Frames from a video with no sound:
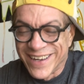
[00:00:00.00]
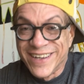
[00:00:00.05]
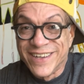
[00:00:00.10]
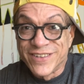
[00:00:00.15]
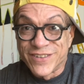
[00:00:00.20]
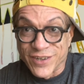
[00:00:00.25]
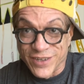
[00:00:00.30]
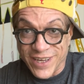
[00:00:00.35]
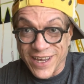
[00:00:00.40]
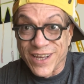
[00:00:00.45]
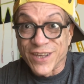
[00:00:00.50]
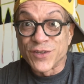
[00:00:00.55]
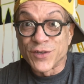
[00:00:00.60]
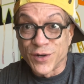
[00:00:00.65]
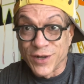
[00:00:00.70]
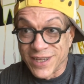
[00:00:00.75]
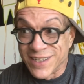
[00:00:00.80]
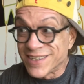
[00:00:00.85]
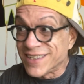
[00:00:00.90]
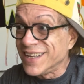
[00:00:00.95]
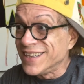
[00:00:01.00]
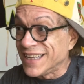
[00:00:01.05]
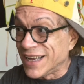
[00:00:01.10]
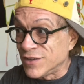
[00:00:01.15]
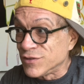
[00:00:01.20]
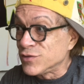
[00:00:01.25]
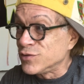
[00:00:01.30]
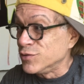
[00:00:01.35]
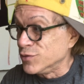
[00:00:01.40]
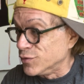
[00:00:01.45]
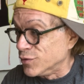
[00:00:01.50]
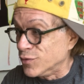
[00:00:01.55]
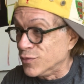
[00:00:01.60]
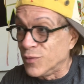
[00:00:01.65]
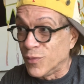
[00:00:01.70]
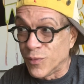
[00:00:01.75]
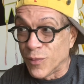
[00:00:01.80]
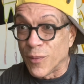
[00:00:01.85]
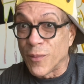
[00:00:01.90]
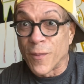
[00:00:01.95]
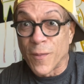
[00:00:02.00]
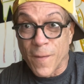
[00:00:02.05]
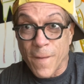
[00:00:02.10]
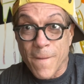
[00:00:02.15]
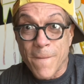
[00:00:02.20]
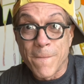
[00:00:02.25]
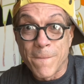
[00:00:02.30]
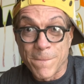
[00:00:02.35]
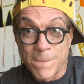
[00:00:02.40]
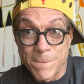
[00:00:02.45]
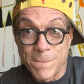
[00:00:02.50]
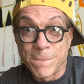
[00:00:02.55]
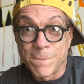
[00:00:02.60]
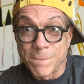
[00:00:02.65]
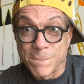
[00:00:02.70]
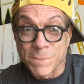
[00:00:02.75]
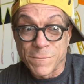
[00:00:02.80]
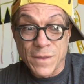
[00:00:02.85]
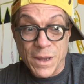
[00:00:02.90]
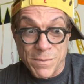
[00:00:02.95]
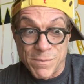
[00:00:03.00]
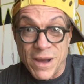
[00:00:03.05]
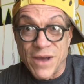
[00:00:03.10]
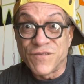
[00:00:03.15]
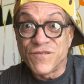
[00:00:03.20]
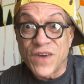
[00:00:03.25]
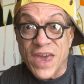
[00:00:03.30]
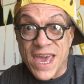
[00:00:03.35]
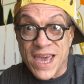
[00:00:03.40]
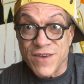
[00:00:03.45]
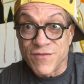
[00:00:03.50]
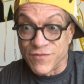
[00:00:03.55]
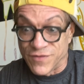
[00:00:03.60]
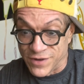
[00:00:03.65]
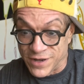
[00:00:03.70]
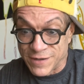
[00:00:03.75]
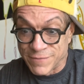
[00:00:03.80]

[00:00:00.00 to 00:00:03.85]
So let's get down to my fave.